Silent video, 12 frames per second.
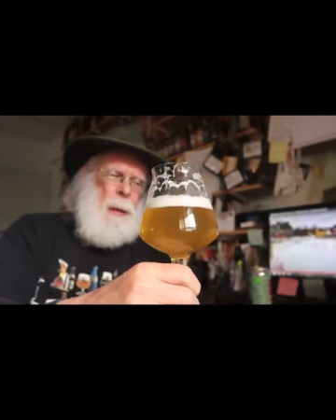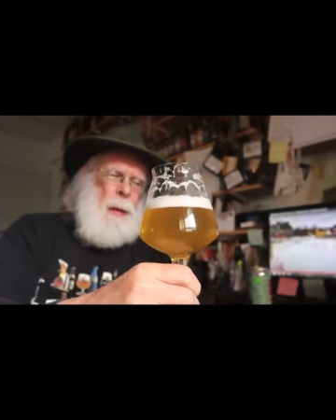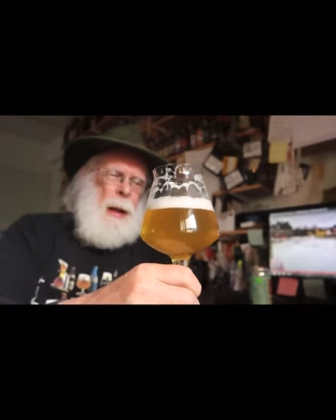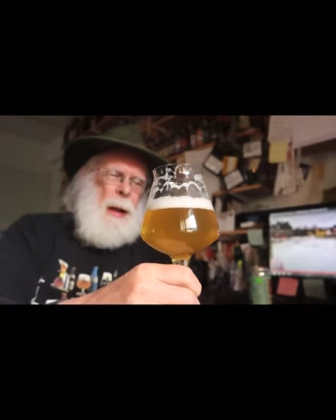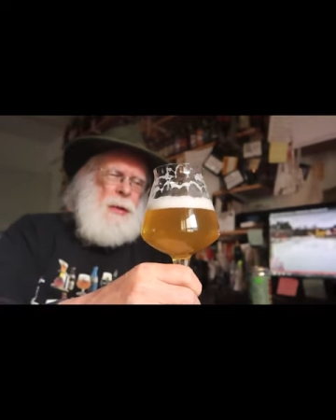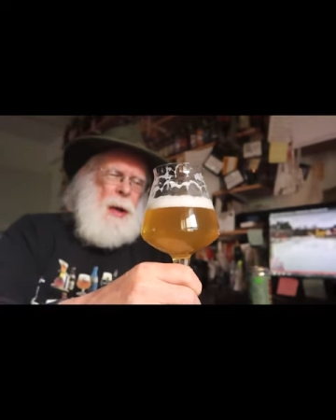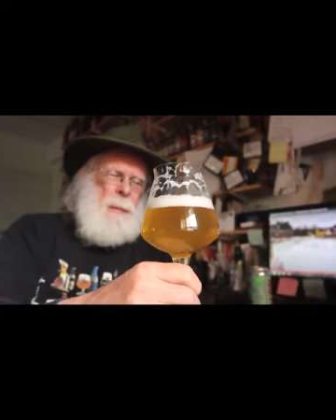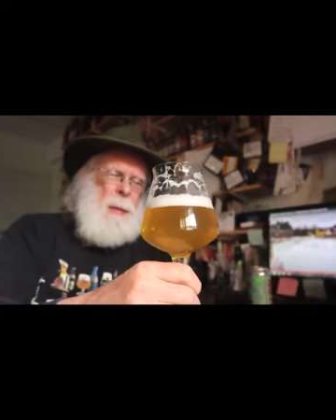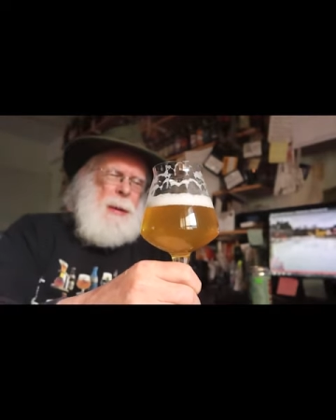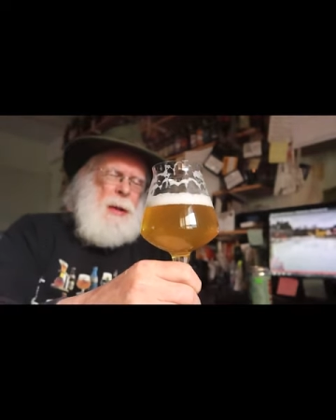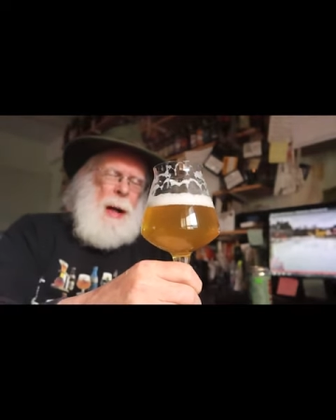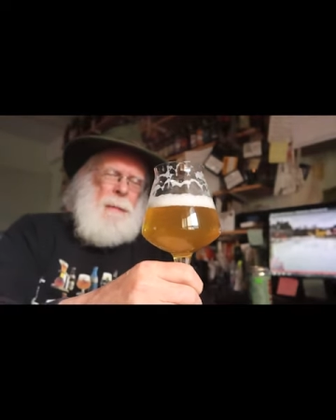It ends up to
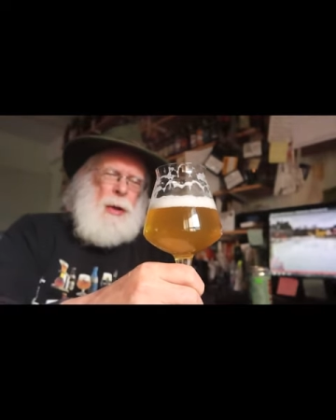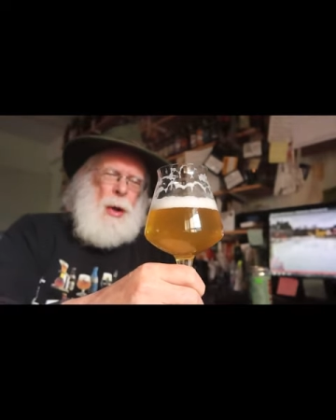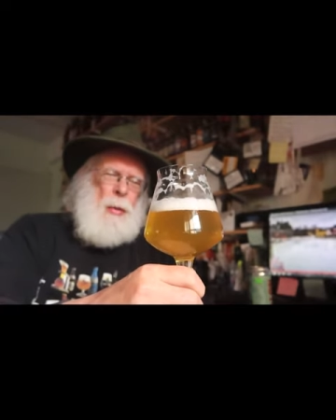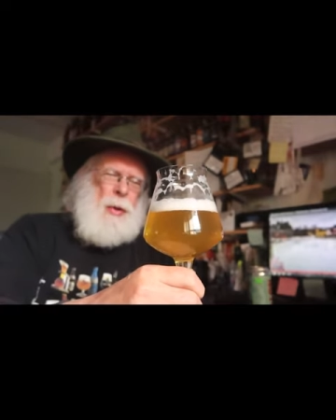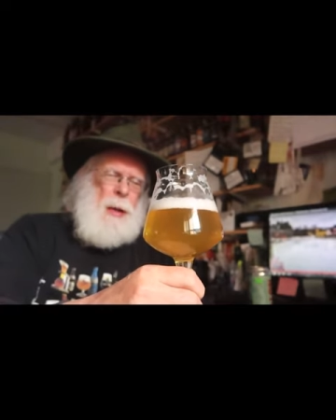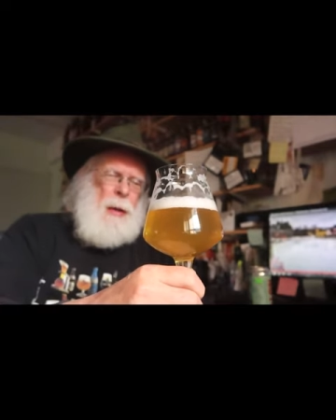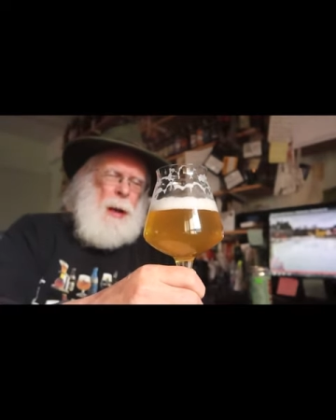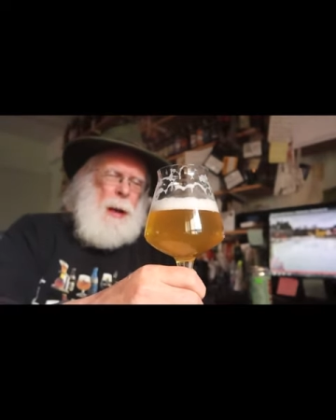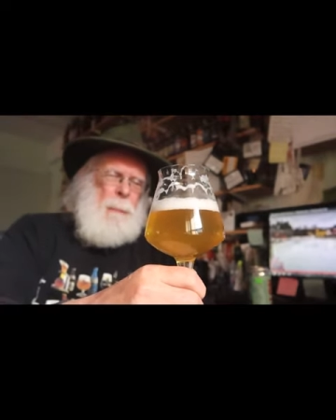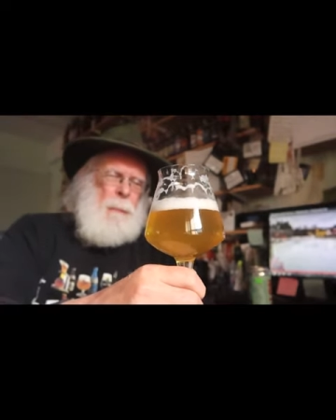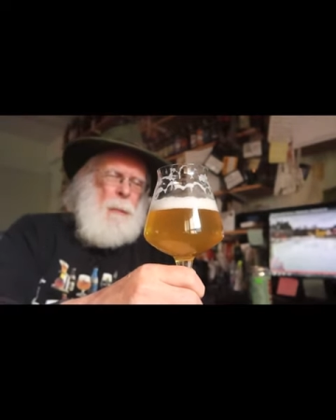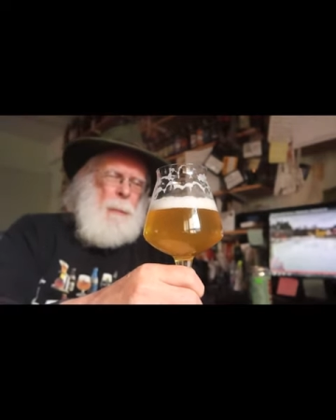be kind of a toasty thing.